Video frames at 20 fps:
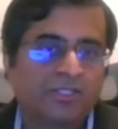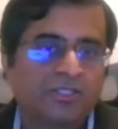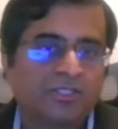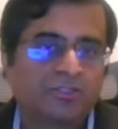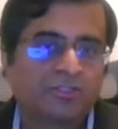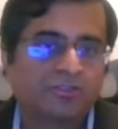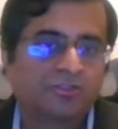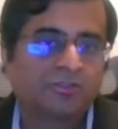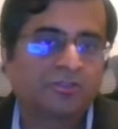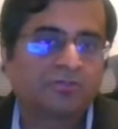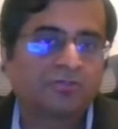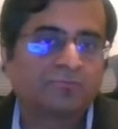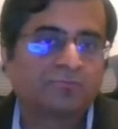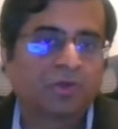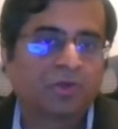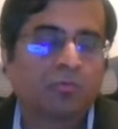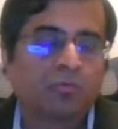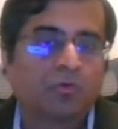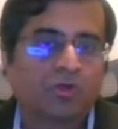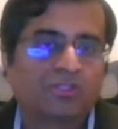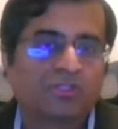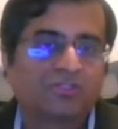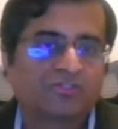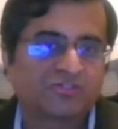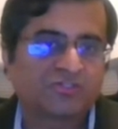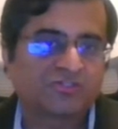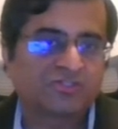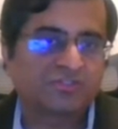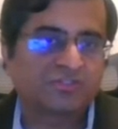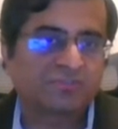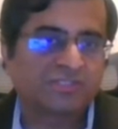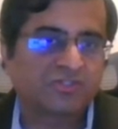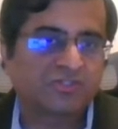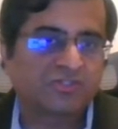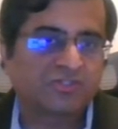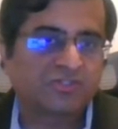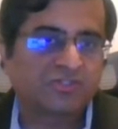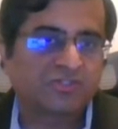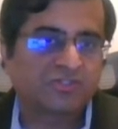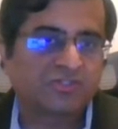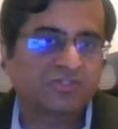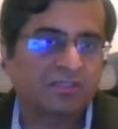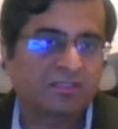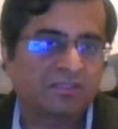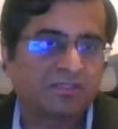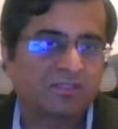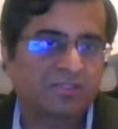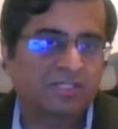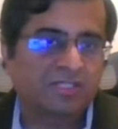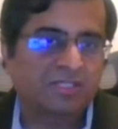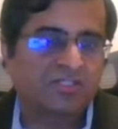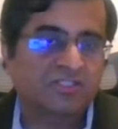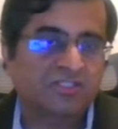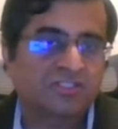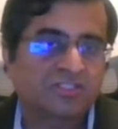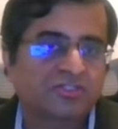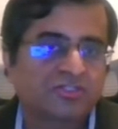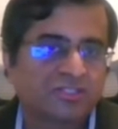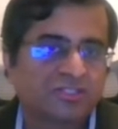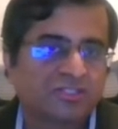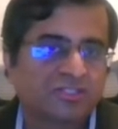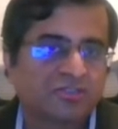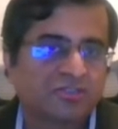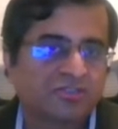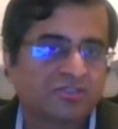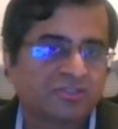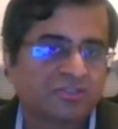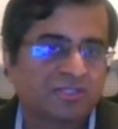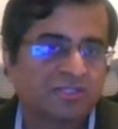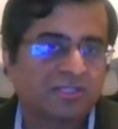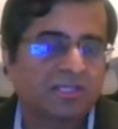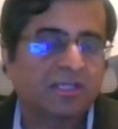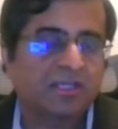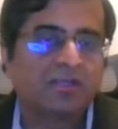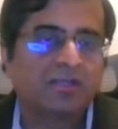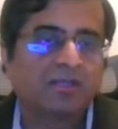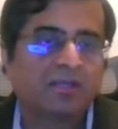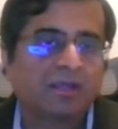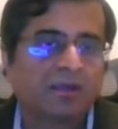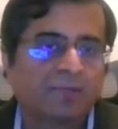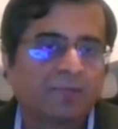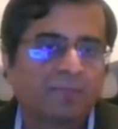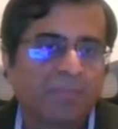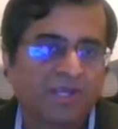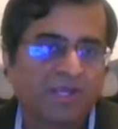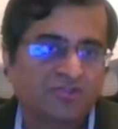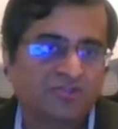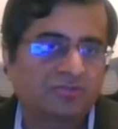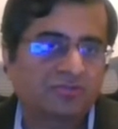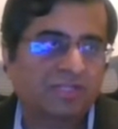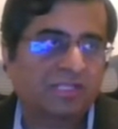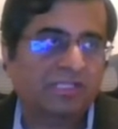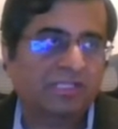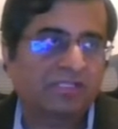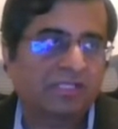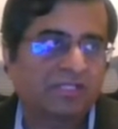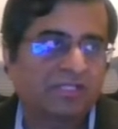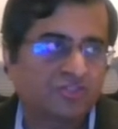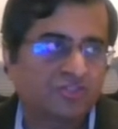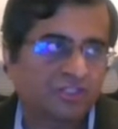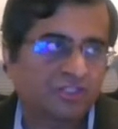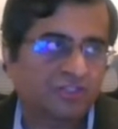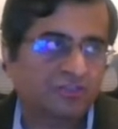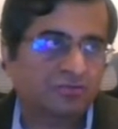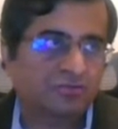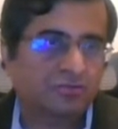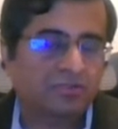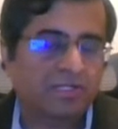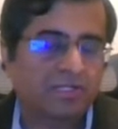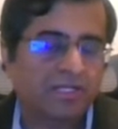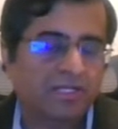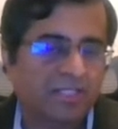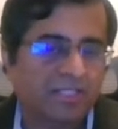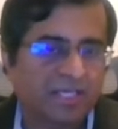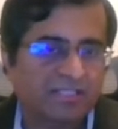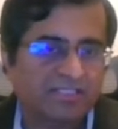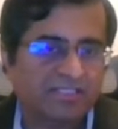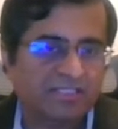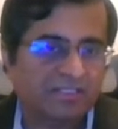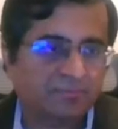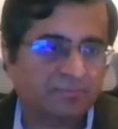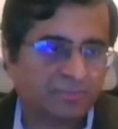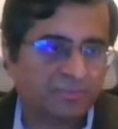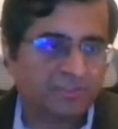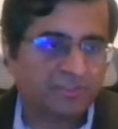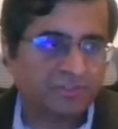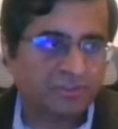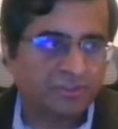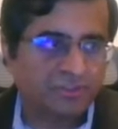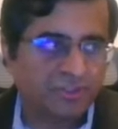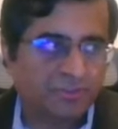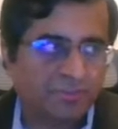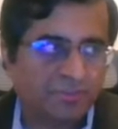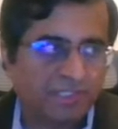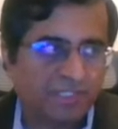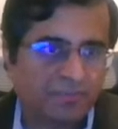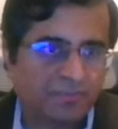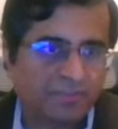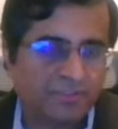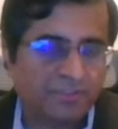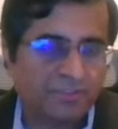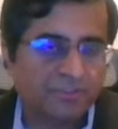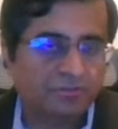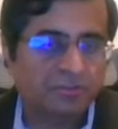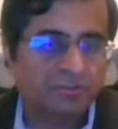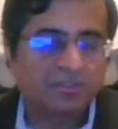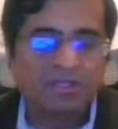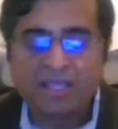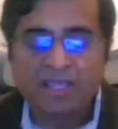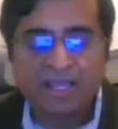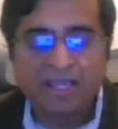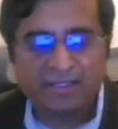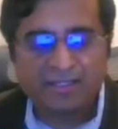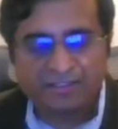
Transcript: here, what the system is doing is it's continuously measuring injection rate, casing head pressure, tubing head pressure,